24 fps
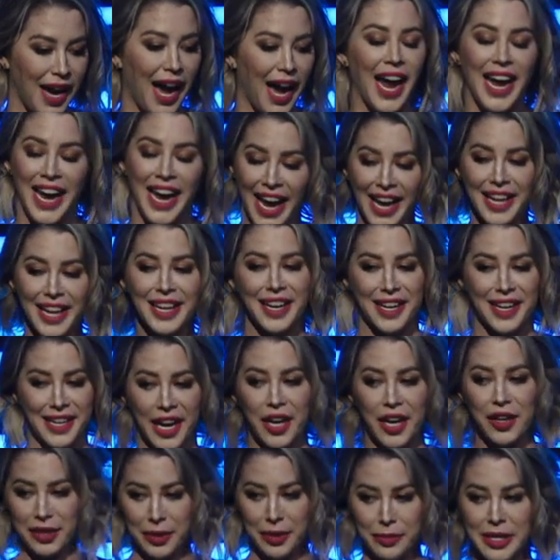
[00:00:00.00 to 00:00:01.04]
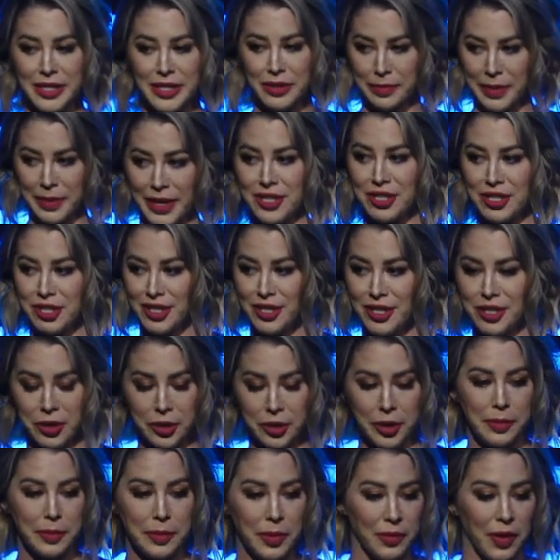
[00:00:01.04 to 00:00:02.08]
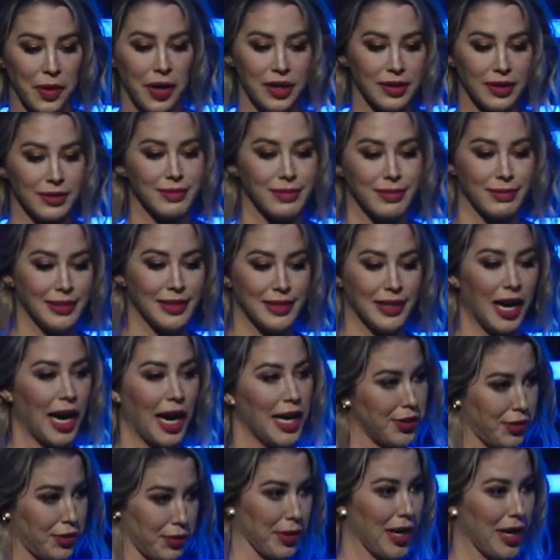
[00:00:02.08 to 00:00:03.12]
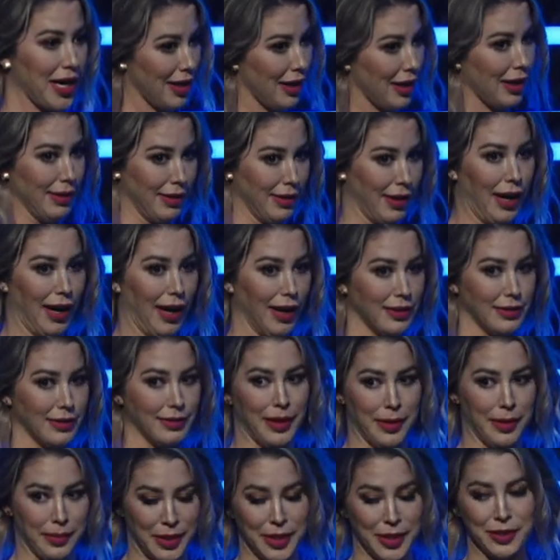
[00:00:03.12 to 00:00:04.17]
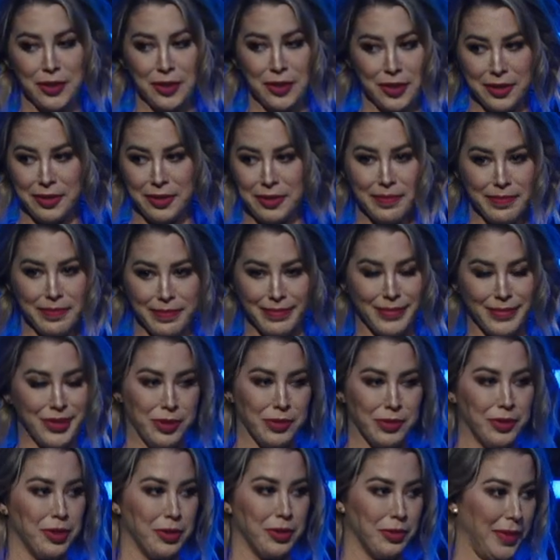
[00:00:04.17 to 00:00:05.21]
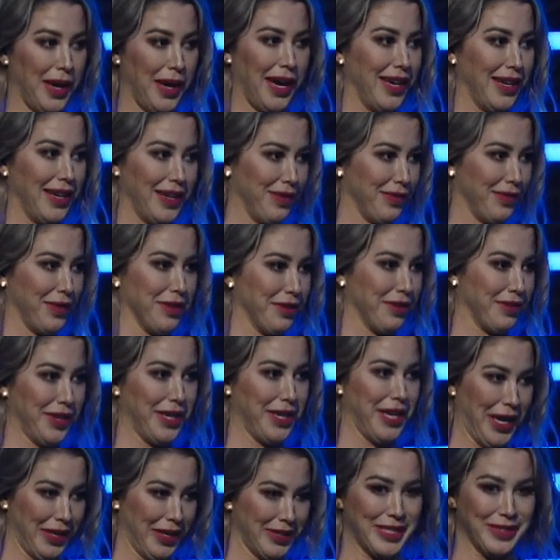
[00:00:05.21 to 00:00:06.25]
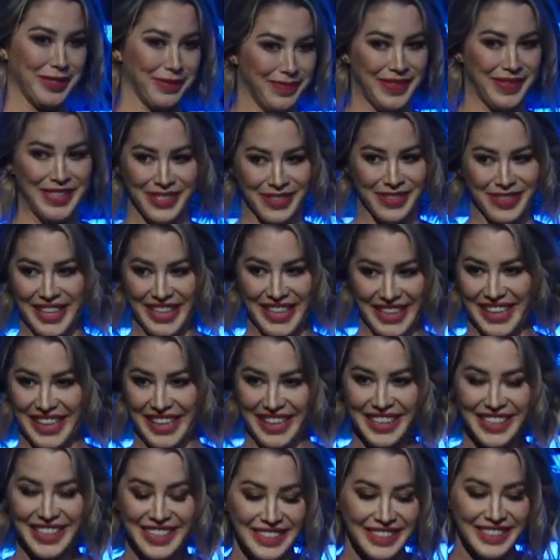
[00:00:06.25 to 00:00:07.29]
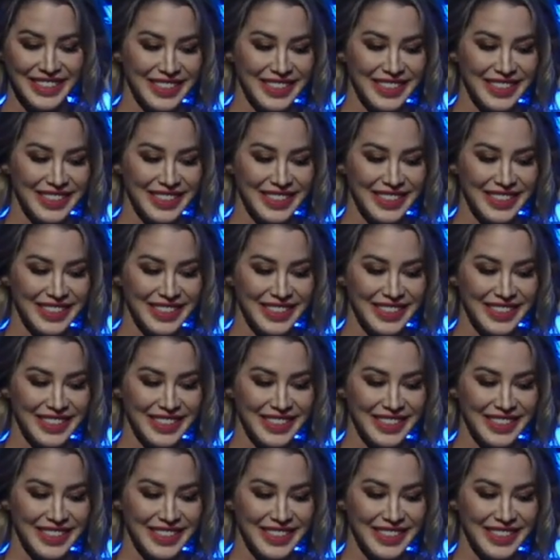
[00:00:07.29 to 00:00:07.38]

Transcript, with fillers: I had unhealthy ways of managing, don't get me wrong. I drank a lot. I mean, you can YouTube any of those videos of me drinking.